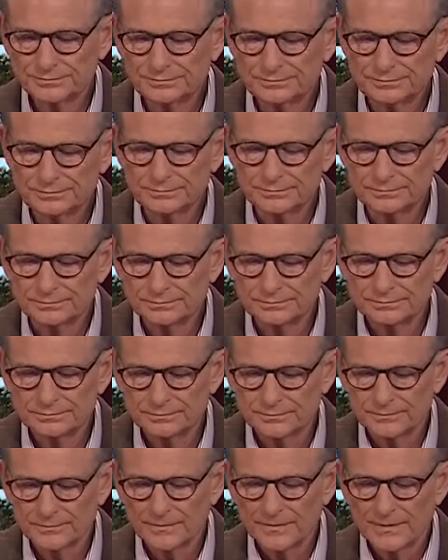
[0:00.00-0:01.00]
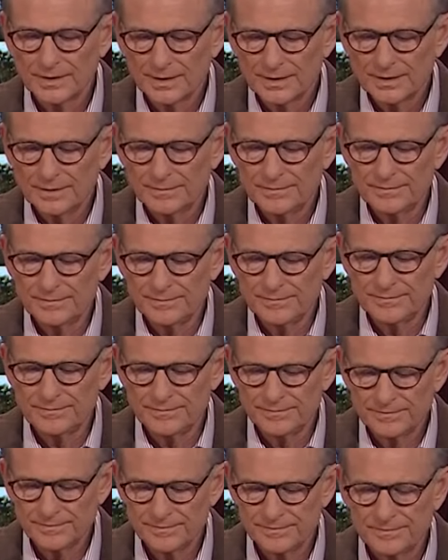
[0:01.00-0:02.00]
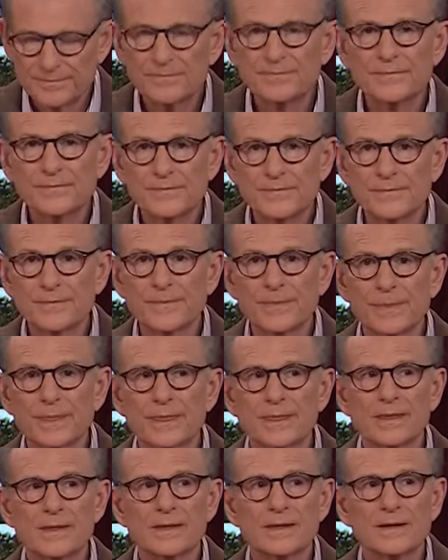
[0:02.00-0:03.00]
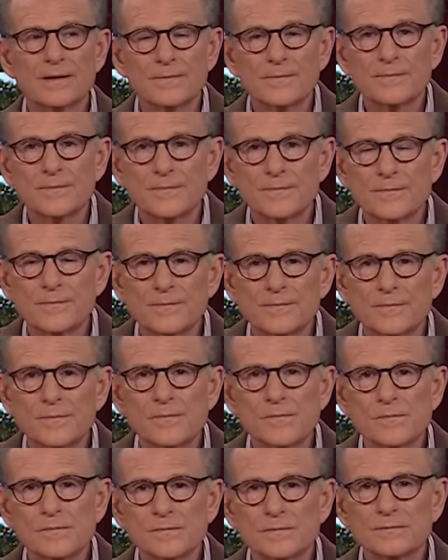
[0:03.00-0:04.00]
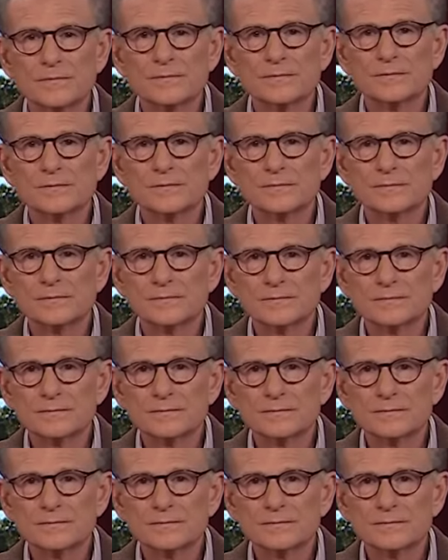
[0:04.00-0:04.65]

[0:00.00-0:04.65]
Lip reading: This person isn't speaking.